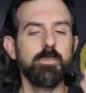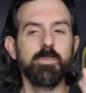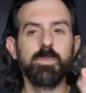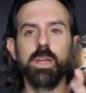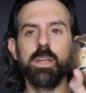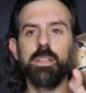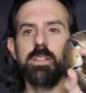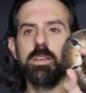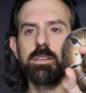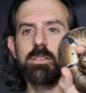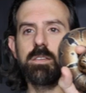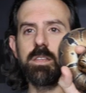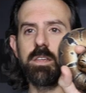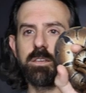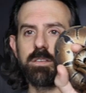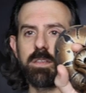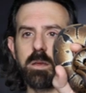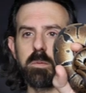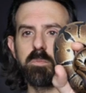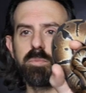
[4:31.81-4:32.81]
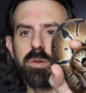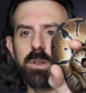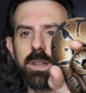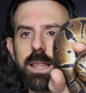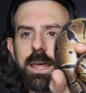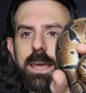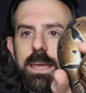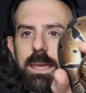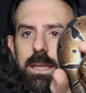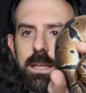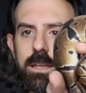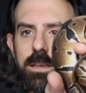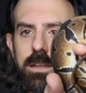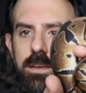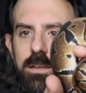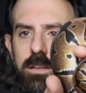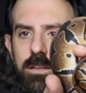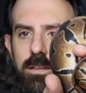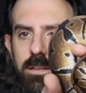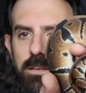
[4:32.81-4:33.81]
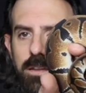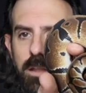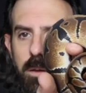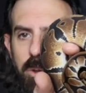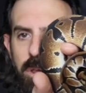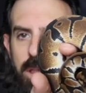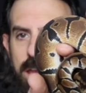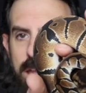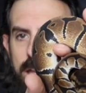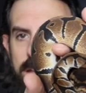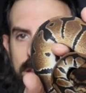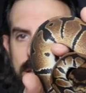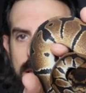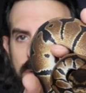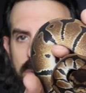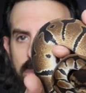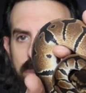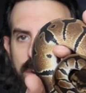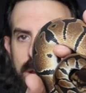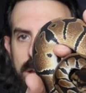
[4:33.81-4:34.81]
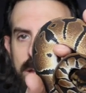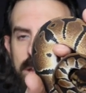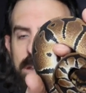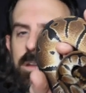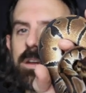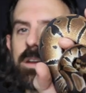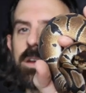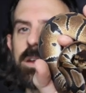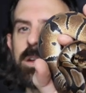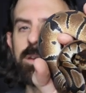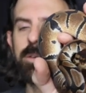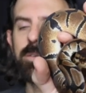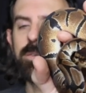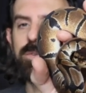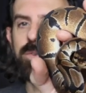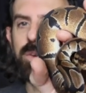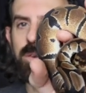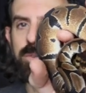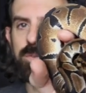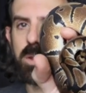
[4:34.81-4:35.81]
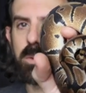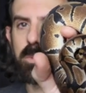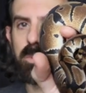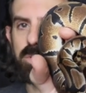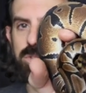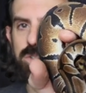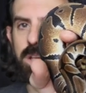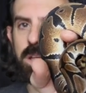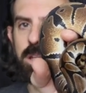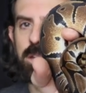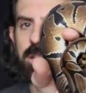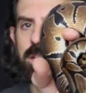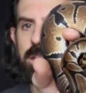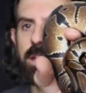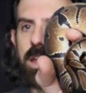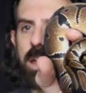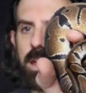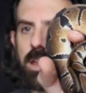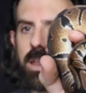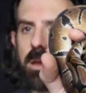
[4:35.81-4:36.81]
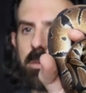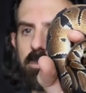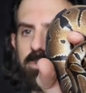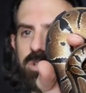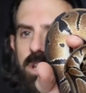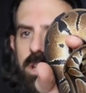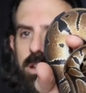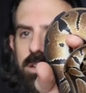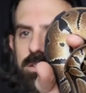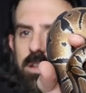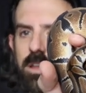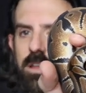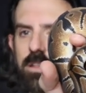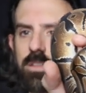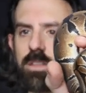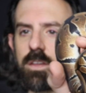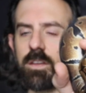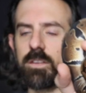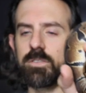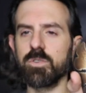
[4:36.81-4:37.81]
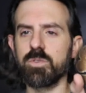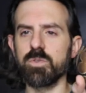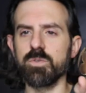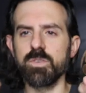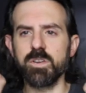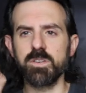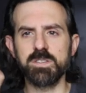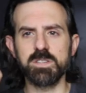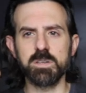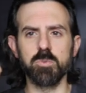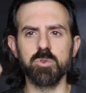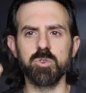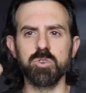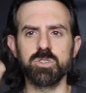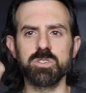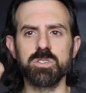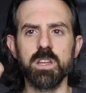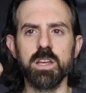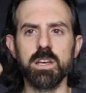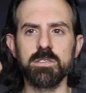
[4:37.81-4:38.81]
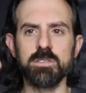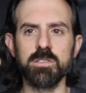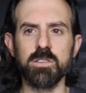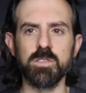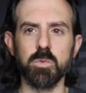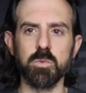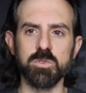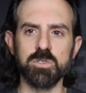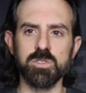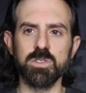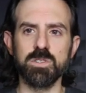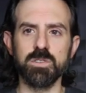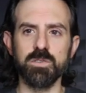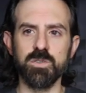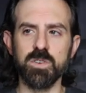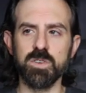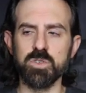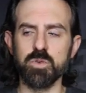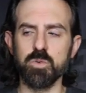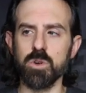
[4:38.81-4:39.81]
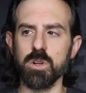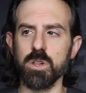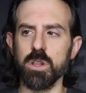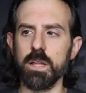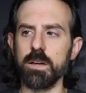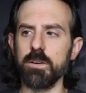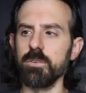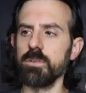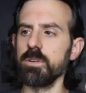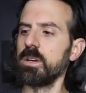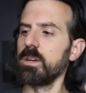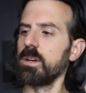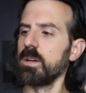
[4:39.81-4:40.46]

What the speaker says: And this is a blade double het clown pied, 50% het MJ Xanthic. So they're very similar snakes. This one's just a visual clown.